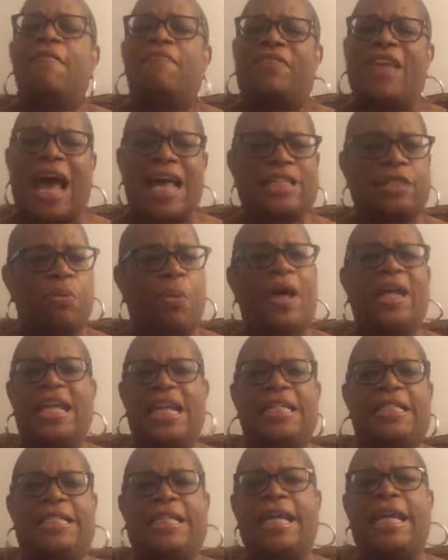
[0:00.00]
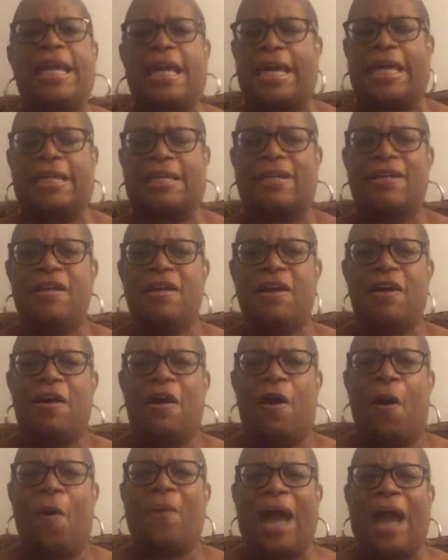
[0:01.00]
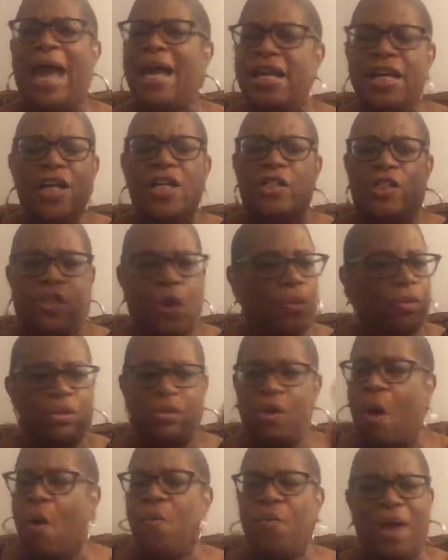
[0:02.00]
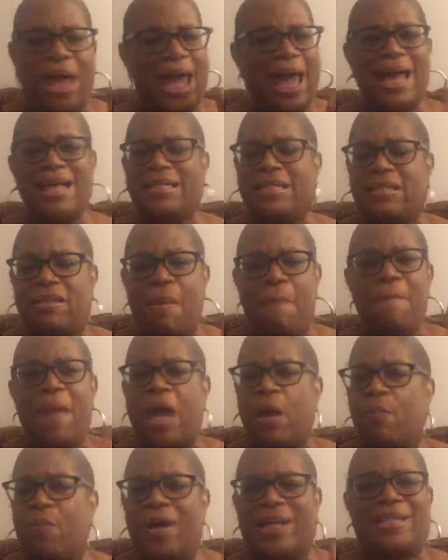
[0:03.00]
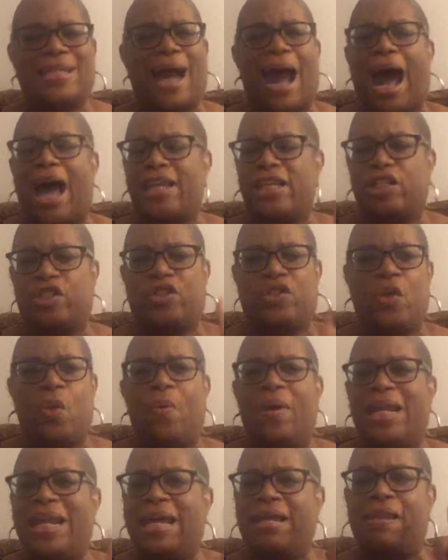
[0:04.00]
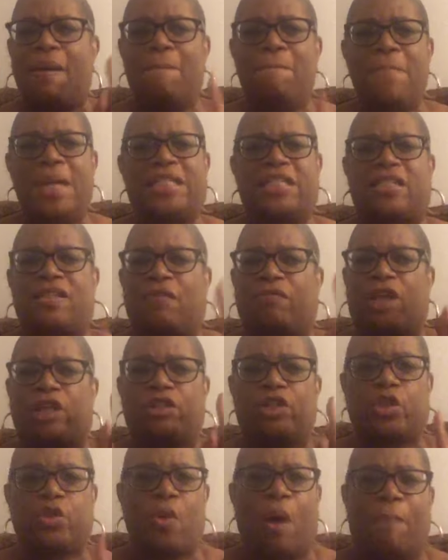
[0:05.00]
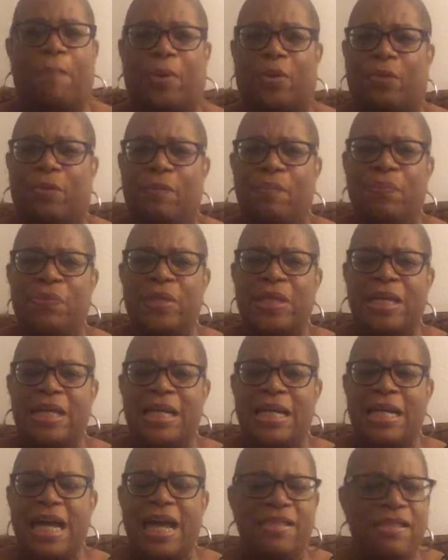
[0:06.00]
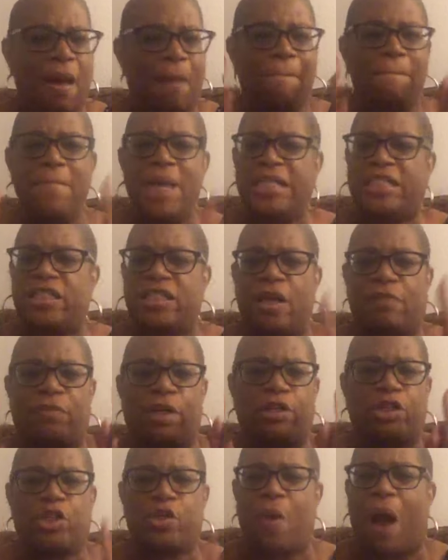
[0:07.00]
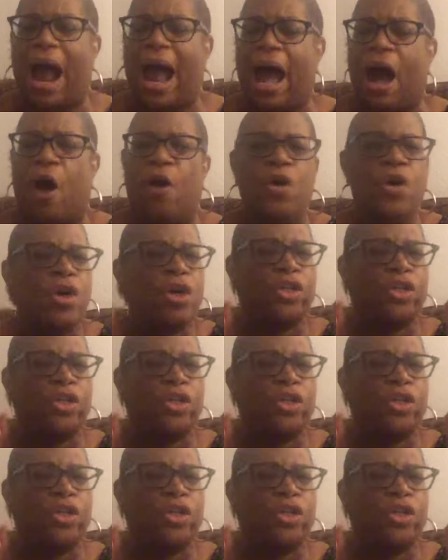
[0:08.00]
That's what he did. Okay? So don't estimate what God is doing in the midst of the trouble, in the midst of the trial.